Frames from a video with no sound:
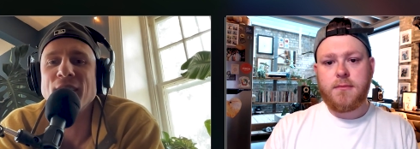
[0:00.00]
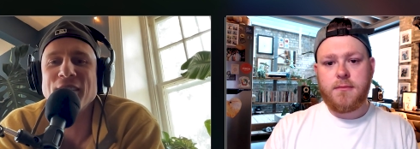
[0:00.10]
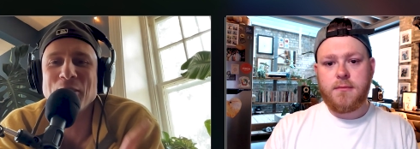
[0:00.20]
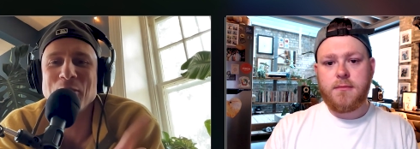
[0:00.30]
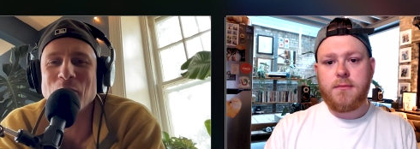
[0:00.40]
Speaker 1: there's
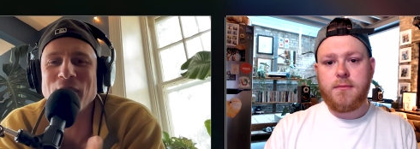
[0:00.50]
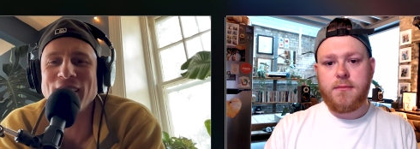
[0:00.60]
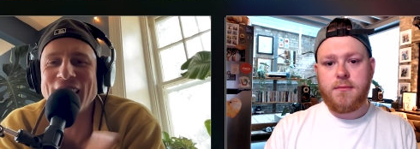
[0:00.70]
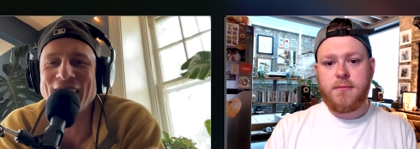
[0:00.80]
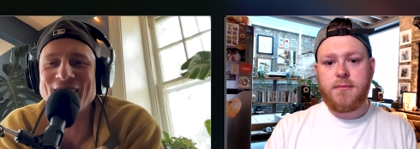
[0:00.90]
so many
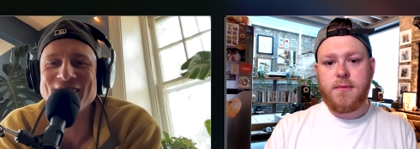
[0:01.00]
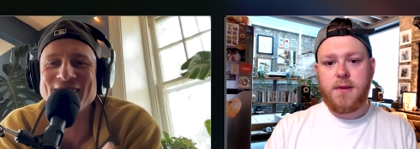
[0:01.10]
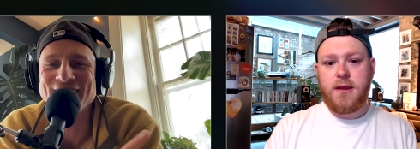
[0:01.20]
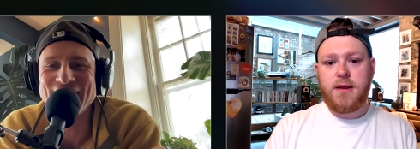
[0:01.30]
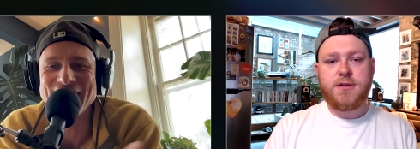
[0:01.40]
layers
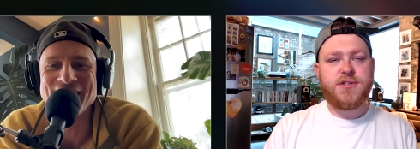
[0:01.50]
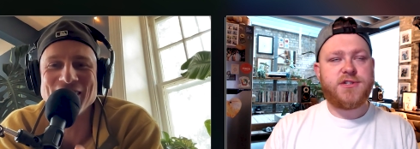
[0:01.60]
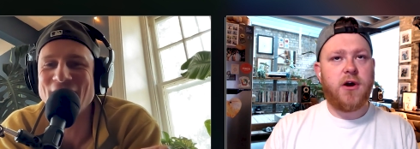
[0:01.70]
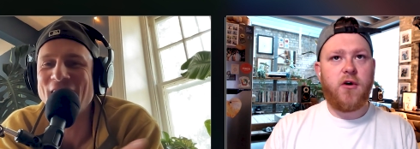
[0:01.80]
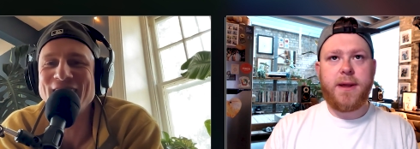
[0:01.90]
like to
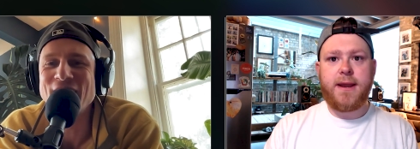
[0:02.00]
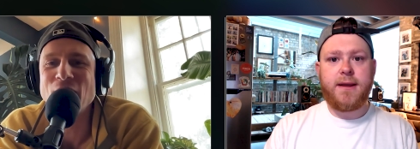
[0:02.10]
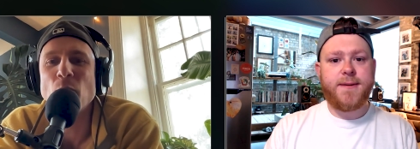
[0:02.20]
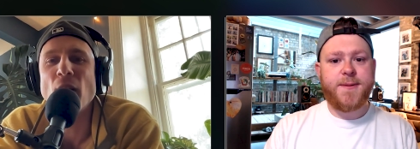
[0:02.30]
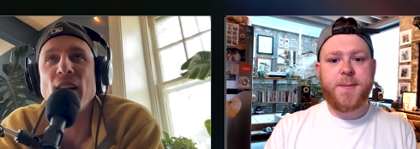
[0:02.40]
that, so
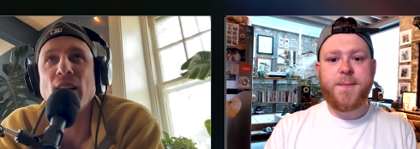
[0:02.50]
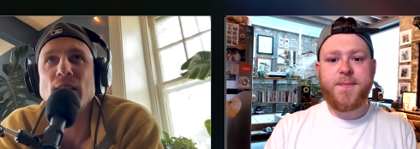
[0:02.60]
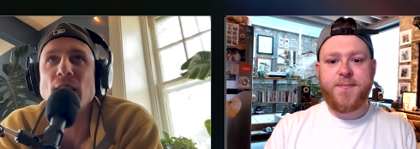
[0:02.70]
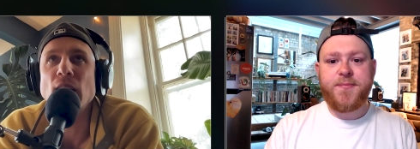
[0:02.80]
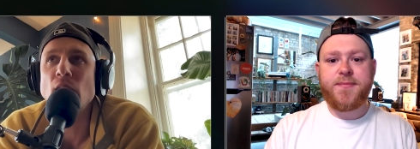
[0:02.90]
right? It's like
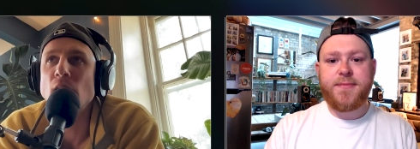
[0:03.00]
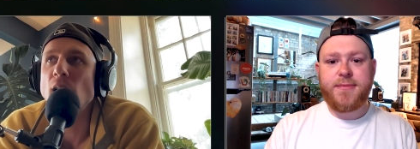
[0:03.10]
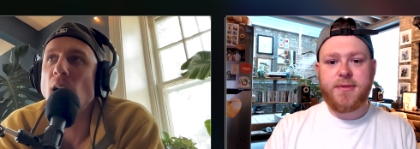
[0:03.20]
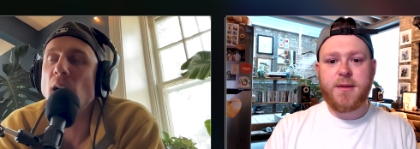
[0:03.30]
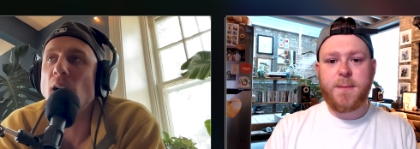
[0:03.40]

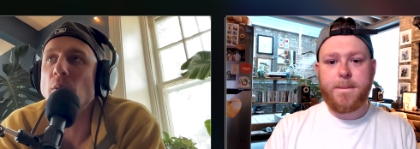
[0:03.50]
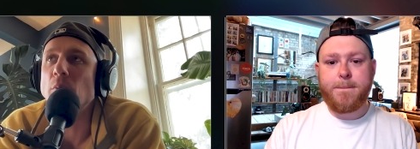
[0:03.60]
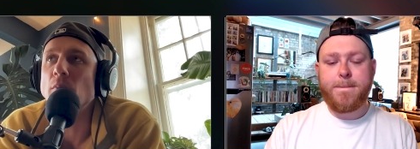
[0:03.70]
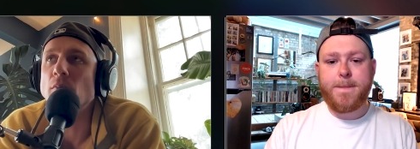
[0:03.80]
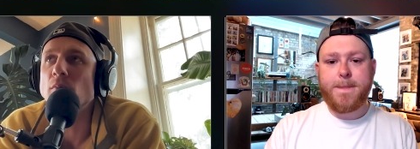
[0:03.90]

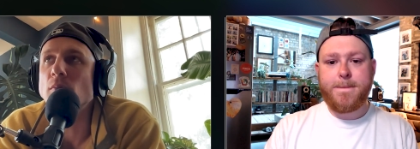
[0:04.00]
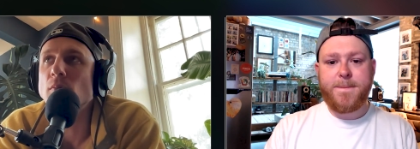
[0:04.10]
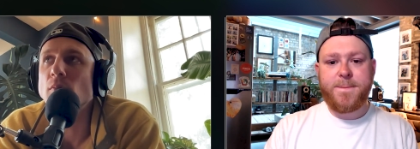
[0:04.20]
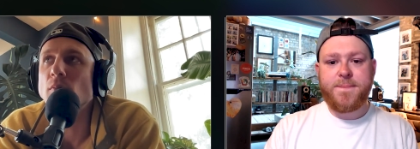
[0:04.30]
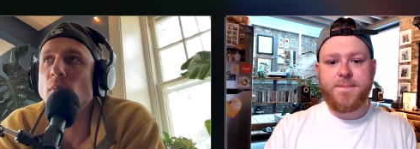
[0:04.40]
um
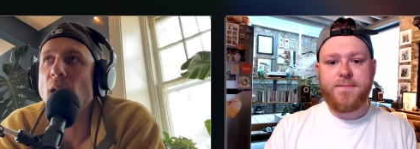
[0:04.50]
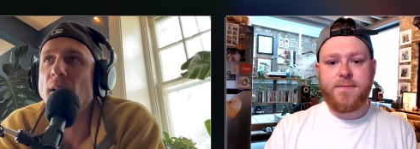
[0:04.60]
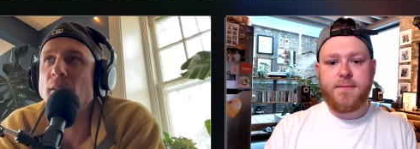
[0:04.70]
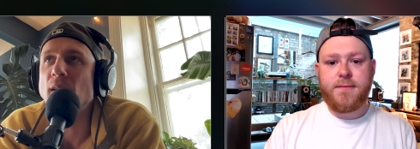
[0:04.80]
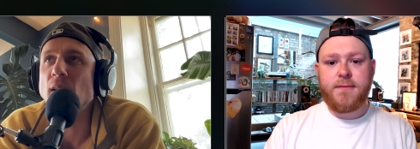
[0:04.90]
I
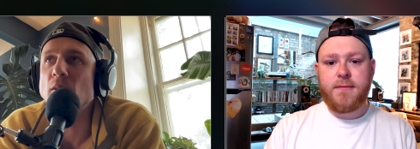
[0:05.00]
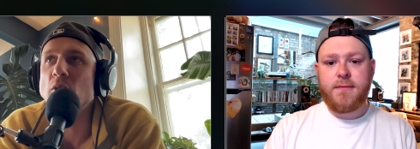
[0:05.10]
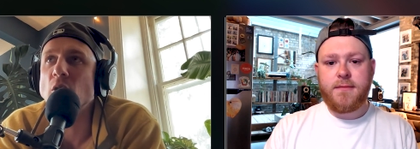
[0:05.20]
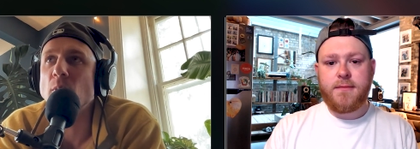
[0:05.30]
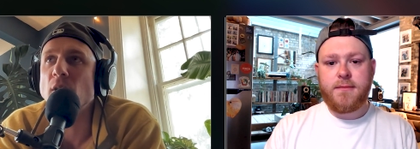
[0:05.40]
think there's so
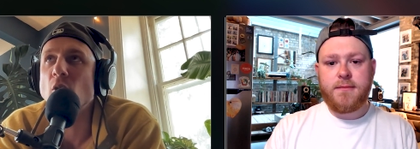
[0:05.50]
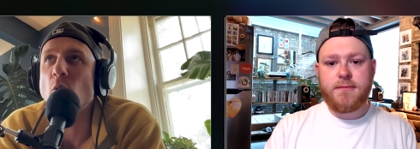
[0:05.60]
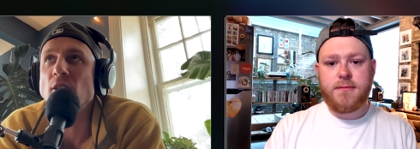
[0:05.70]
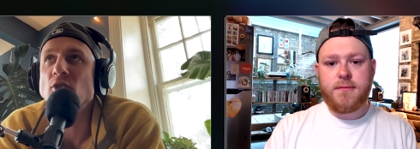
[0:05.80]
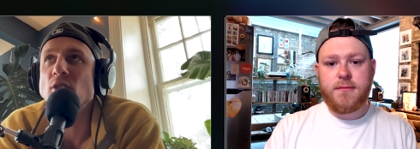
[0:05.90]
many
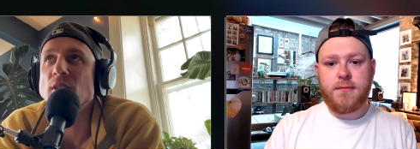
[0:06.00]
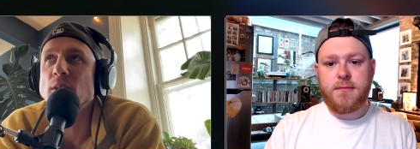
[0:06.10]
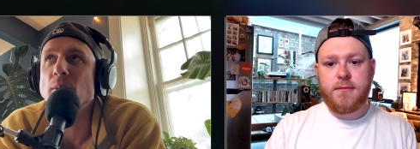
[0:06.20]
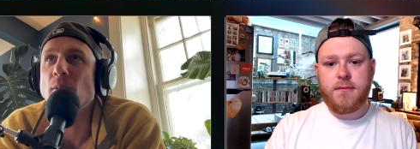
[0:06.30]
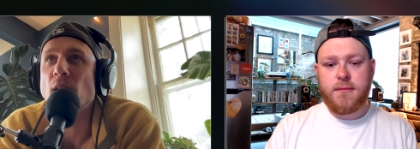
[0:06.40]
questions that people
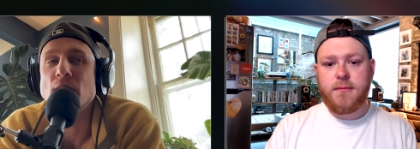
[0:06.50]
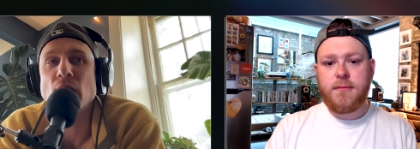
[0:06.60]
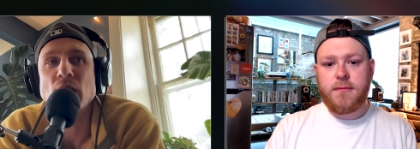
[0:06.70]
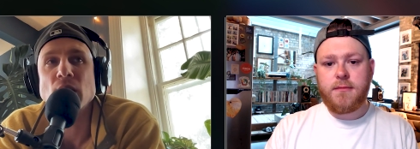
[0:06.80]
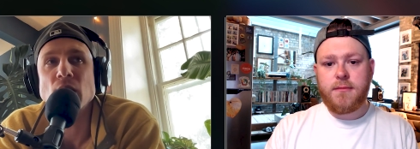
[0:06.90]
are asking because
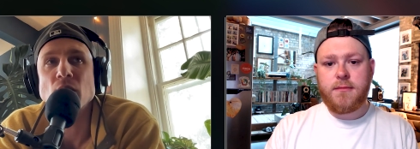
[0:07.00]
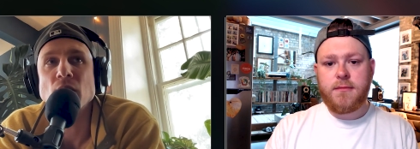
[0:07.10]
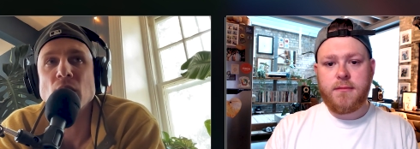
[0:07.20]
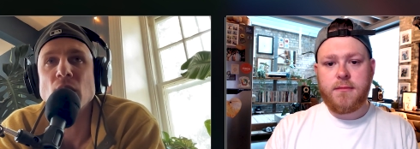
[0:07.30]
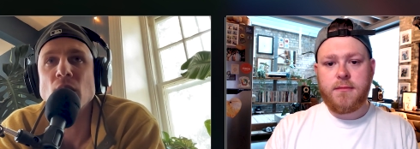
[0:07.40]
there's
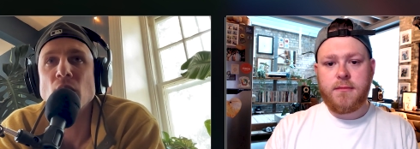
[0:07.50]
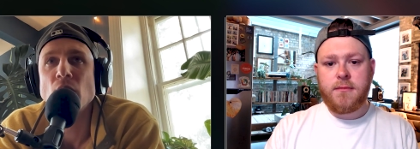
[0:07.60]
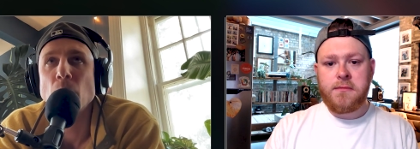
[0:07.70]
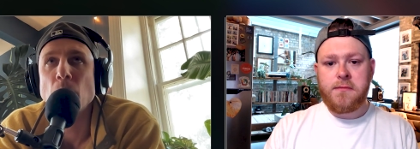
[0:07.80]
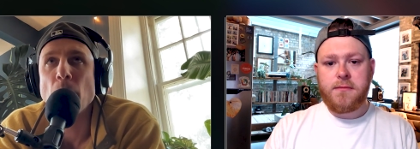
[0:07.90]
the
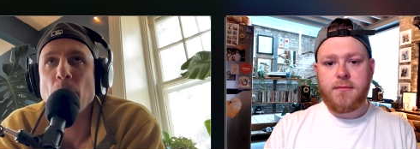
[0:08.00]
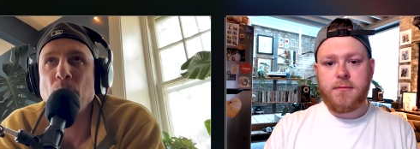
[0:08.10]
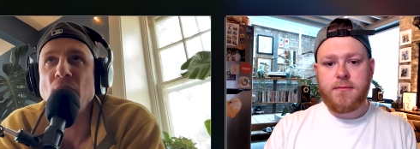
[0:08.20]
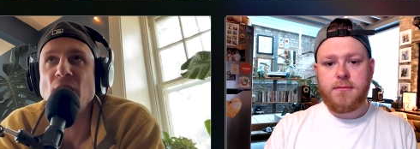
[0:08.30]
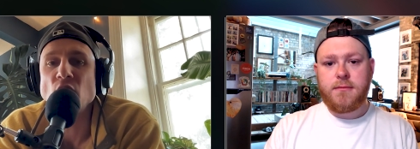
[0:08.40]

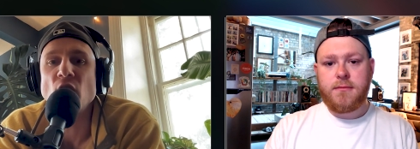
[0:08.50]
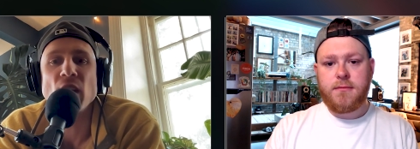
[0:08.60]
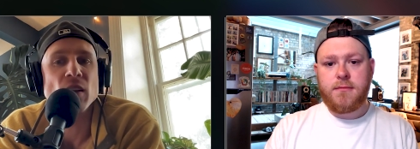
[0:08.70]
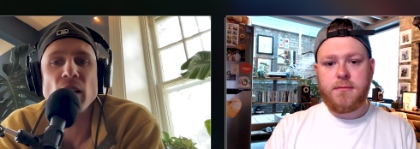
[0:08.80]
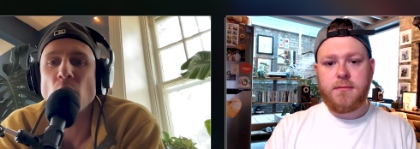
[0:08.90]
positioning,
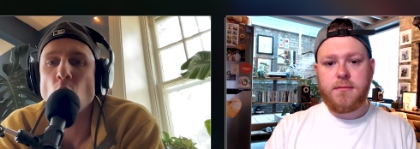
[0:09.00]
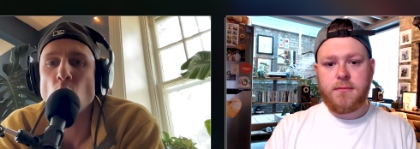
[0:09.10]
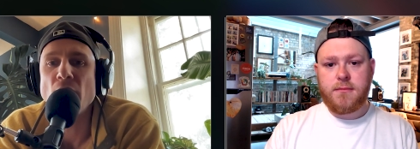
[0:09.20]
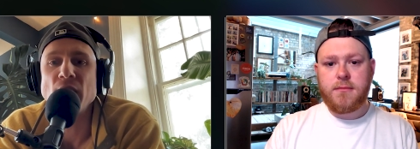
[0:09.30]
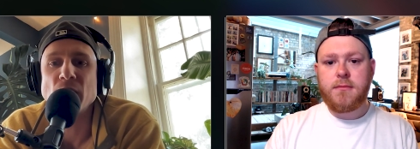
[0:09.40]
like what
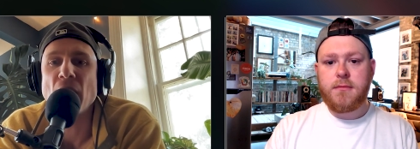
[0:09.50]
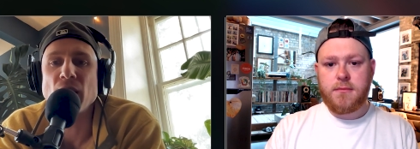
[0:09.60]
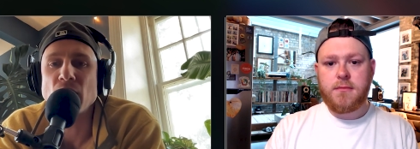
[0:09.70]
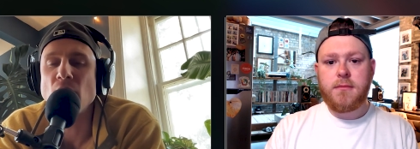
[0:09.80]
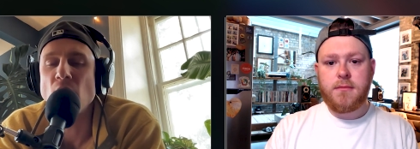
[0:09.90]
is my,
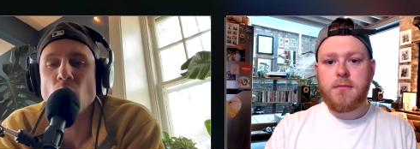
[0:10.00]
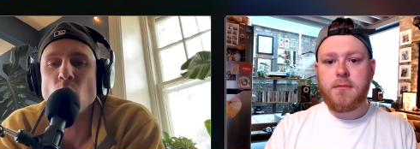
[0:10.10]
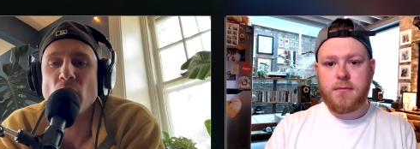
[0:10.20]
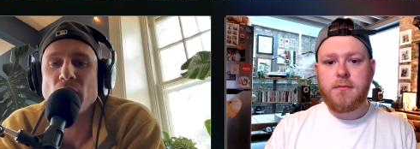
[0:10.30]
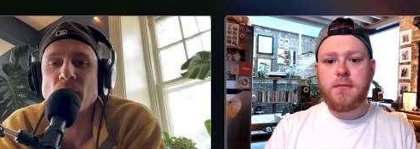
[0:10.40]
you know, what
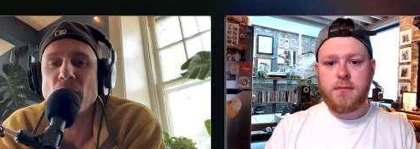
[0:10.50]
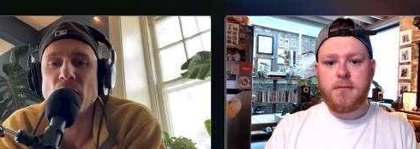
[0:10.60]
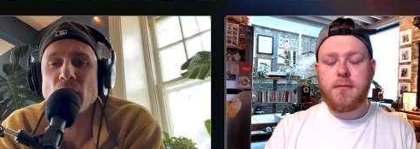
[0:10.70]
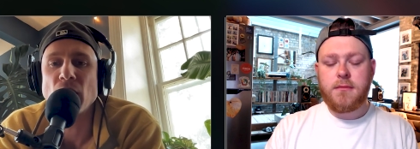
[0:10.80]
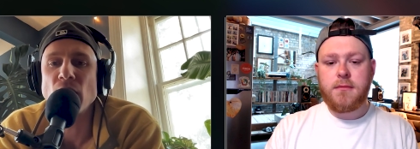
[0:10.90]
is my
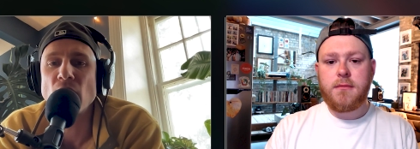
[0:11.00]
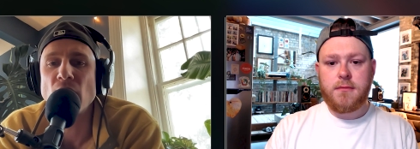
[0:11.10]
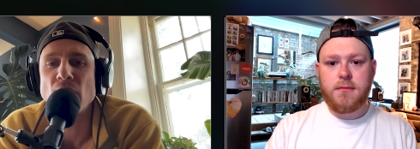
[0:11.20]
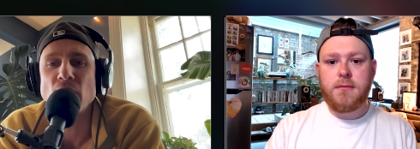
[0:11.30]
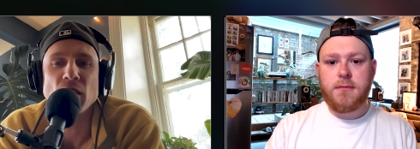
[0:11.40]
thing? And I
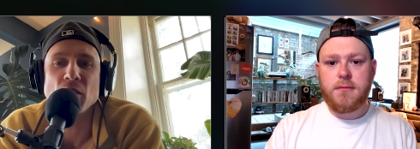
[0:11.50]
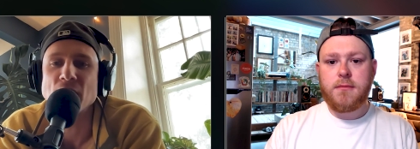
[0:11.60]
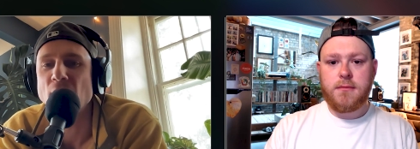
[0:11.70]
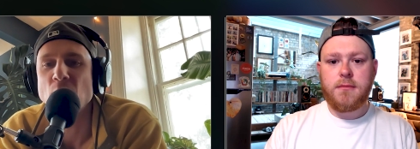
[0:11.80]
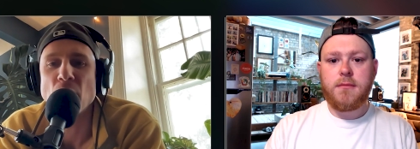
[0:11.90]
think there's that
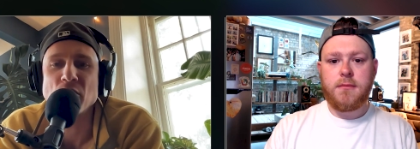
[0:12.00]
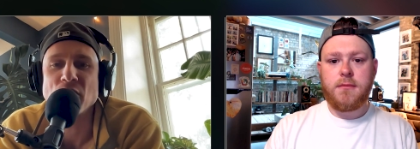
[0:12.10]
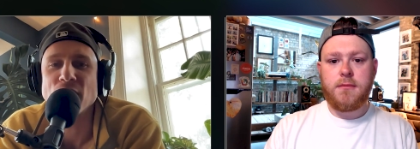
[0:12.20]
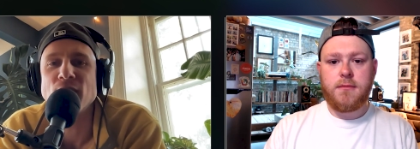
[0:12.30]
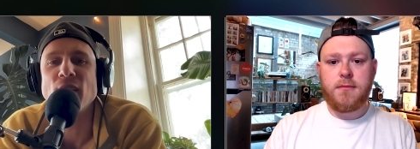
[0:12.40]
question of,